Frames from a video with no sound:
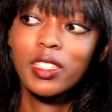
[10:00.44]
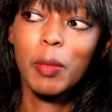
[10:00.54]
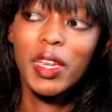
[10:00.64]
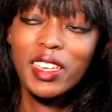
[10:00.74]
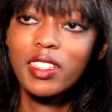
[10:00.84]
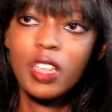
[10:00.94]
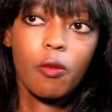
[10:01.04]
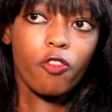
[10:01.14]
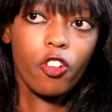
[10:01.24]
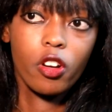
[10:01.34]
making
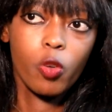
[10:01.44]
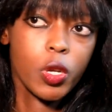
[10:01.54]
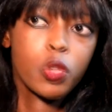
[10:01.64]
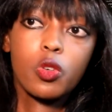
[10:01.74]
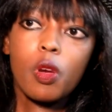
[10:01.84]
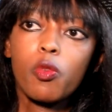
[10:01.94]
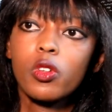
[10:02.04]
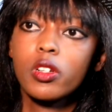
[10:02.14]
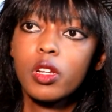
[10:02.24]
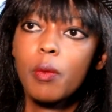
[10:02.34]
some
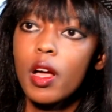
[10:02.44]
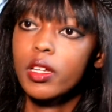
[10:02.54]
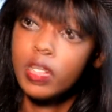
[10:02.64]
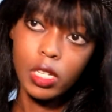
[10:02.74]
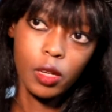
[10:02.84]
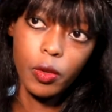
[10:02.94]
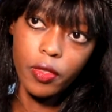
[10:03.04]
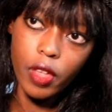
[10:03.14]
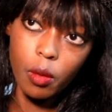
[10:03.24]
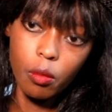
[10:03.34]
questionable remarks, deal
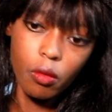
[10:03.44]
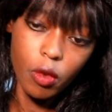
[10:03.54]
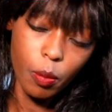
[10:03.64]
with them.